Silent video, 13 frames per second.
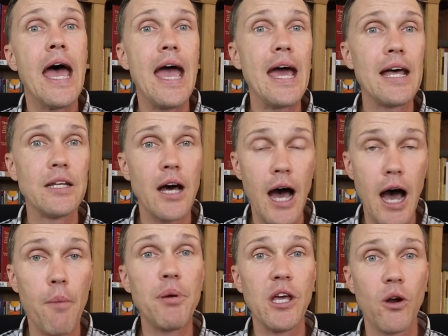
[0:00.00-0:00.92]
And
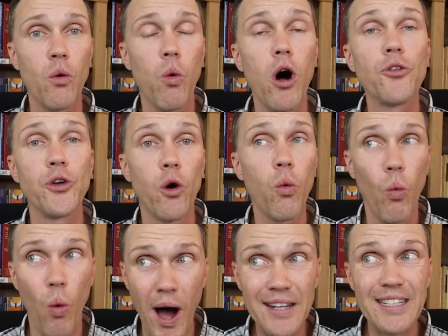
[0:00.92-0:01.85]
uh, Peter Waldo
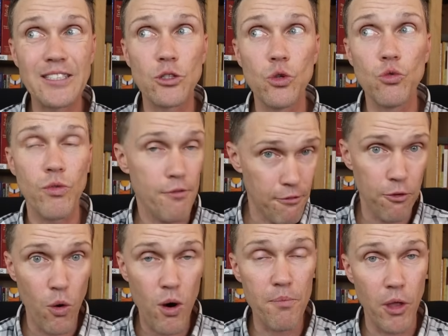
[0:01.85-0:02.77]
wanted to
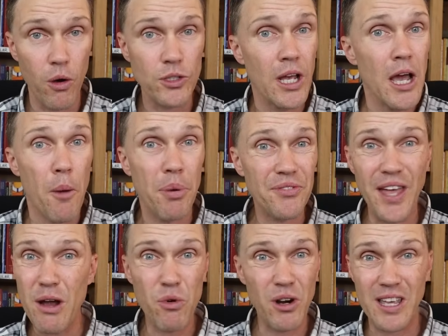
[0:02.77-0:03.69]
reform those, but
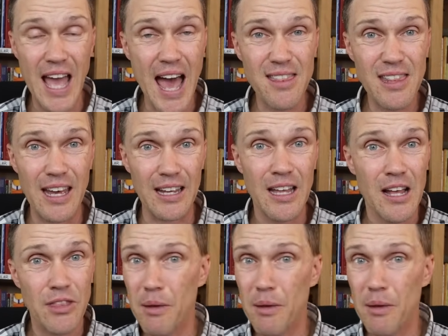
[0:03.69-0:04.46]
they were Catholic.